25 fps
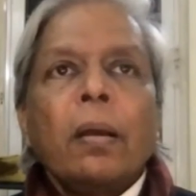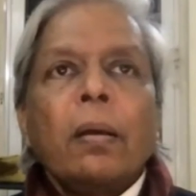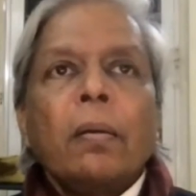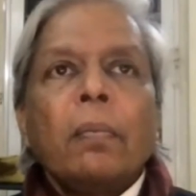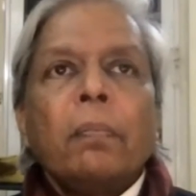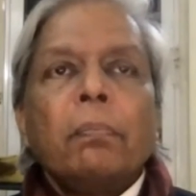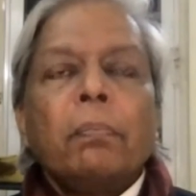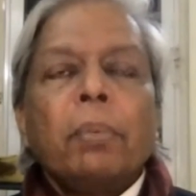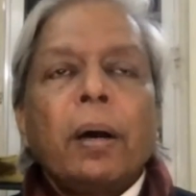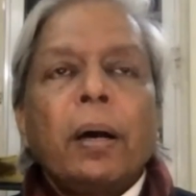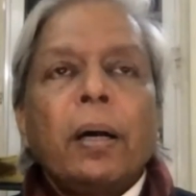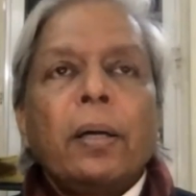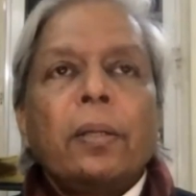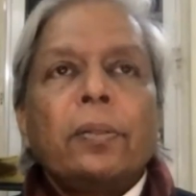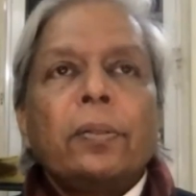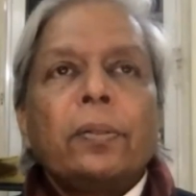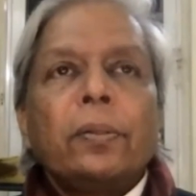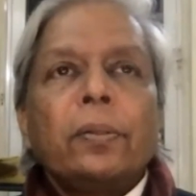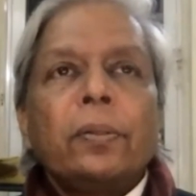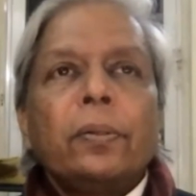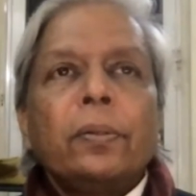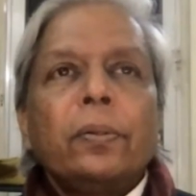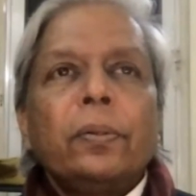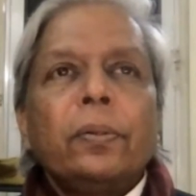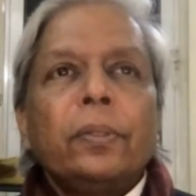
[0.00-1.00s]

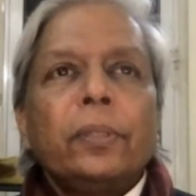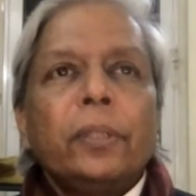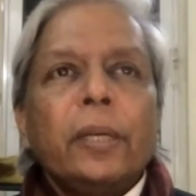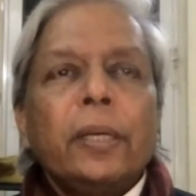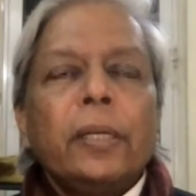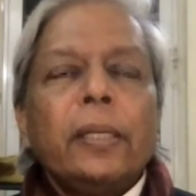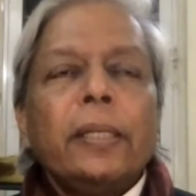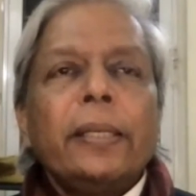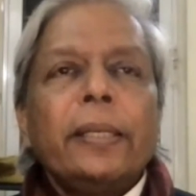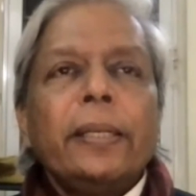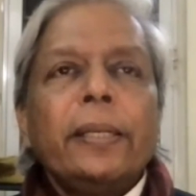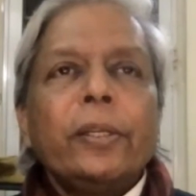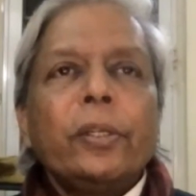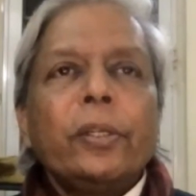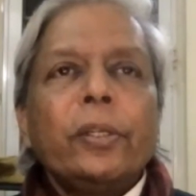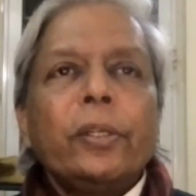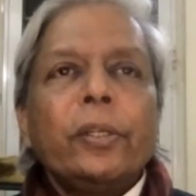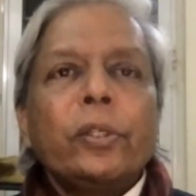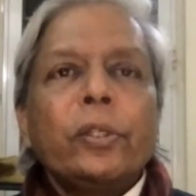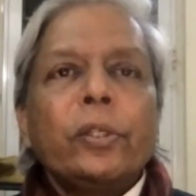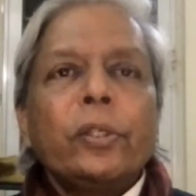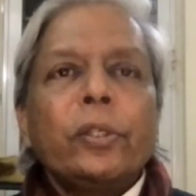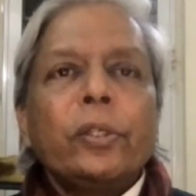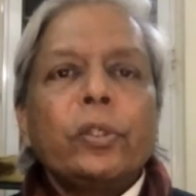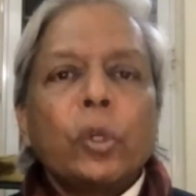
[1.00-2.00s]
But really, it has
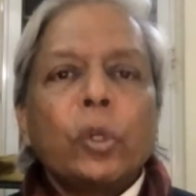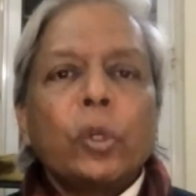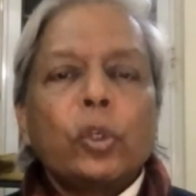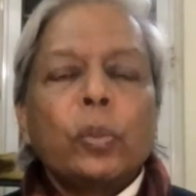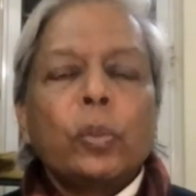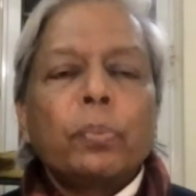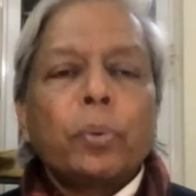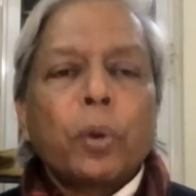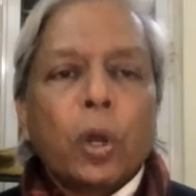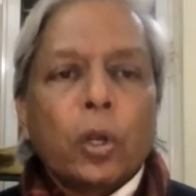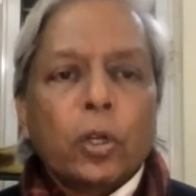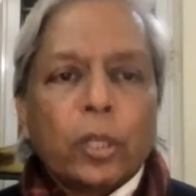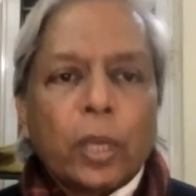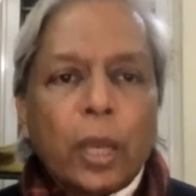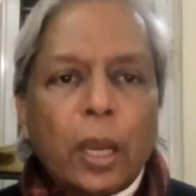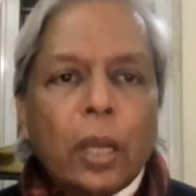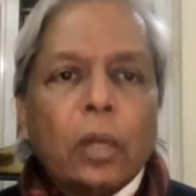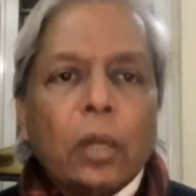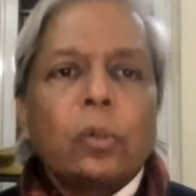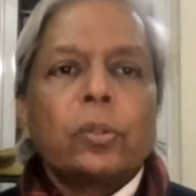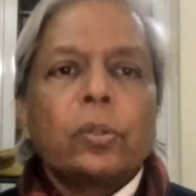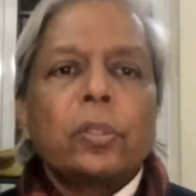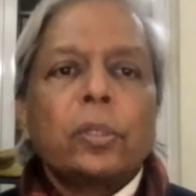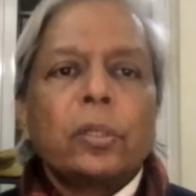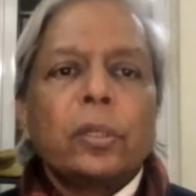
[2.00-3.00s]
also brought
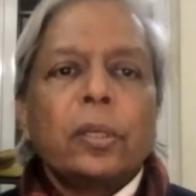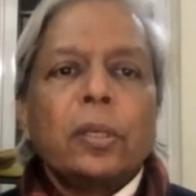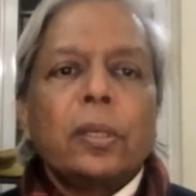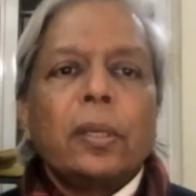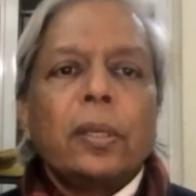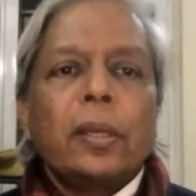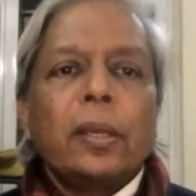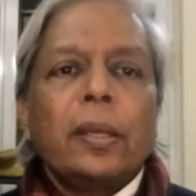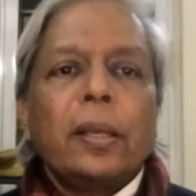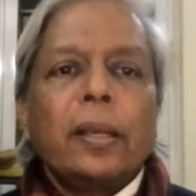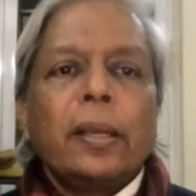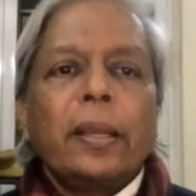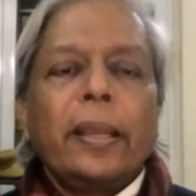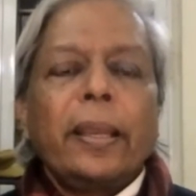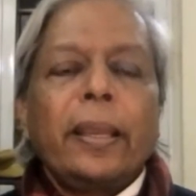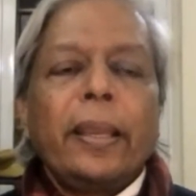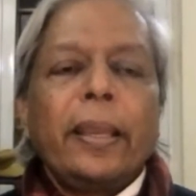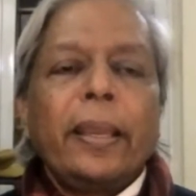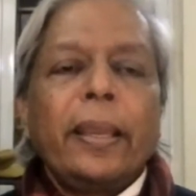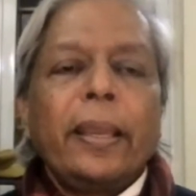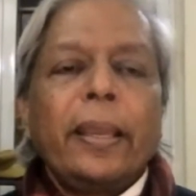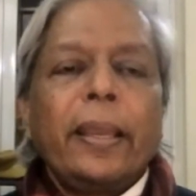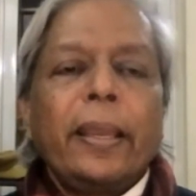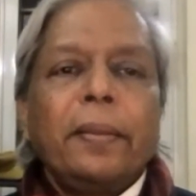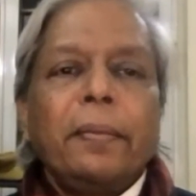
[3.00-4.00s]
out
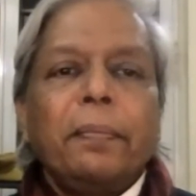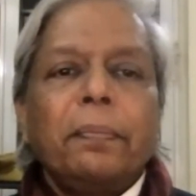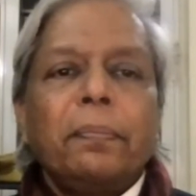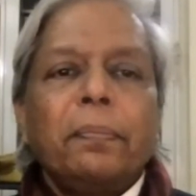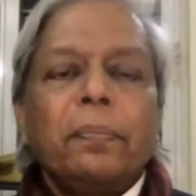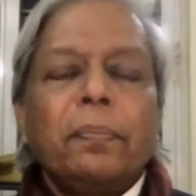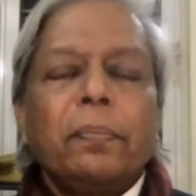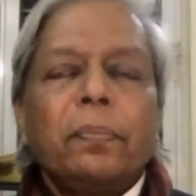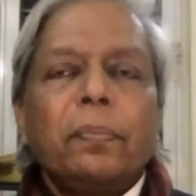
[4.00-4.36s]
a